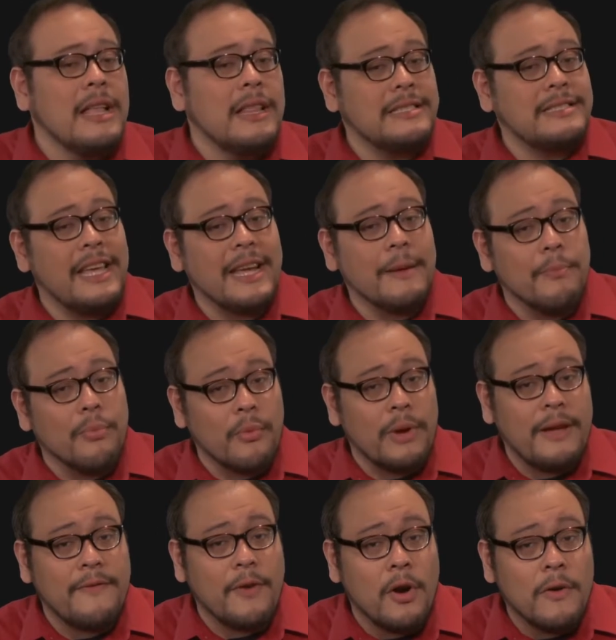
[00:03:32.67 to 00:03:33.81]
Let's take a
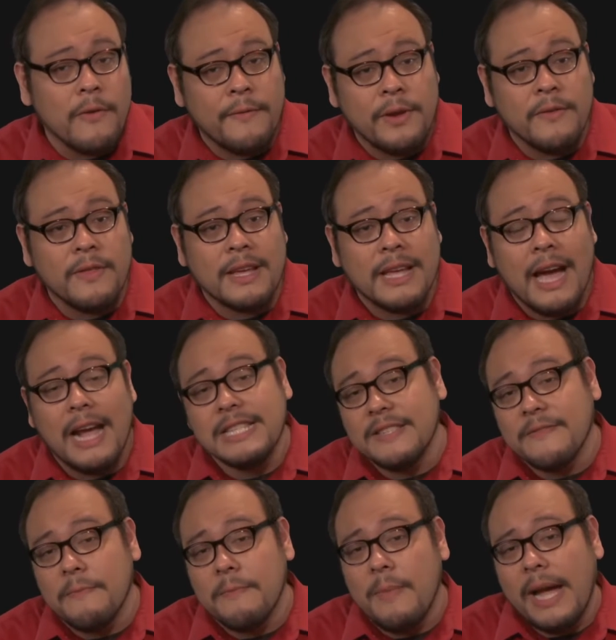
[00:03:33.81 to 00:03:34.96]
brief overview of the kinds
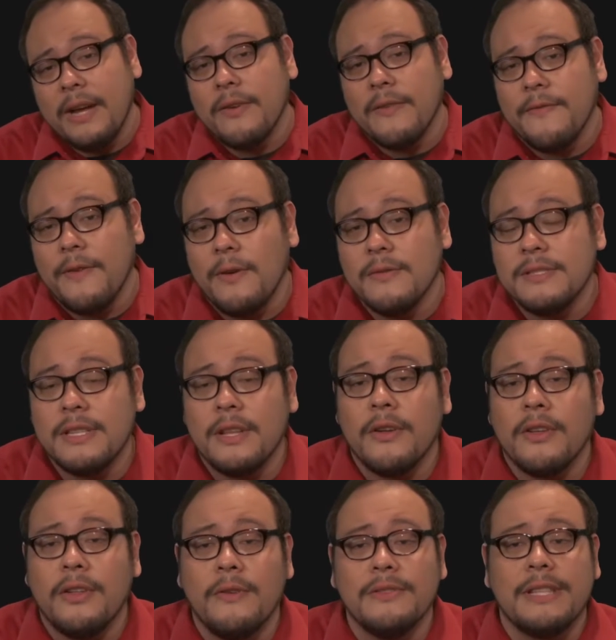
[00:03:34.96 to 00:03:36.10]
of microphones that are
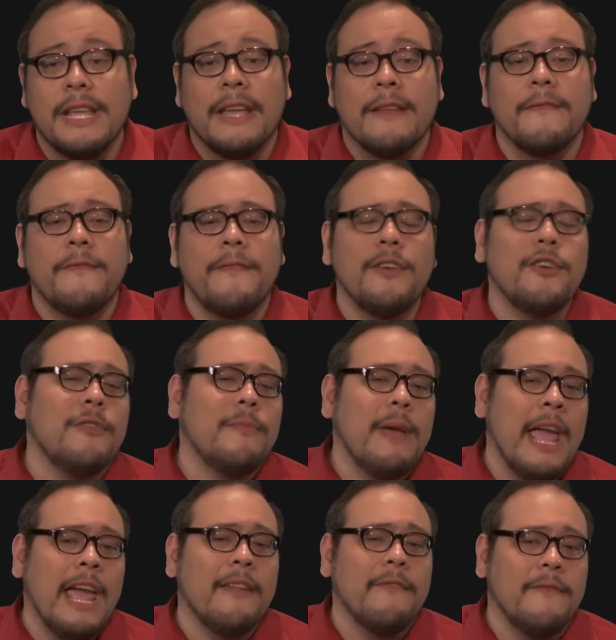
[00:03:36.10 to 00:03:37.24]
used in film
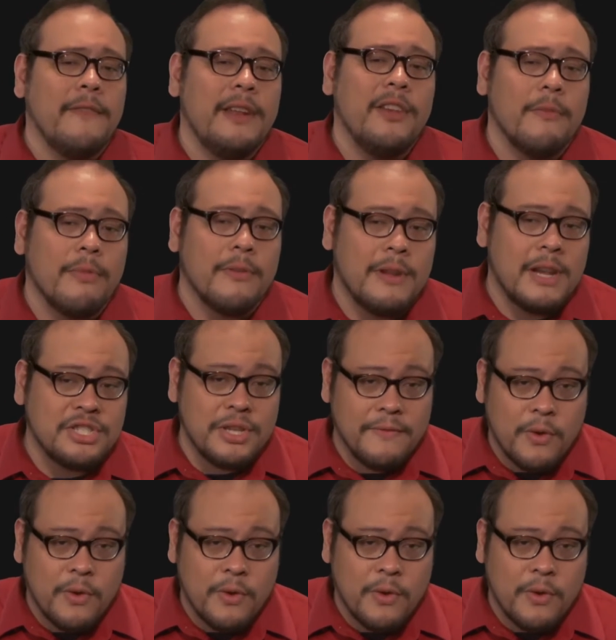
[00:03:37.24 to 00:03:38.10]
and video production.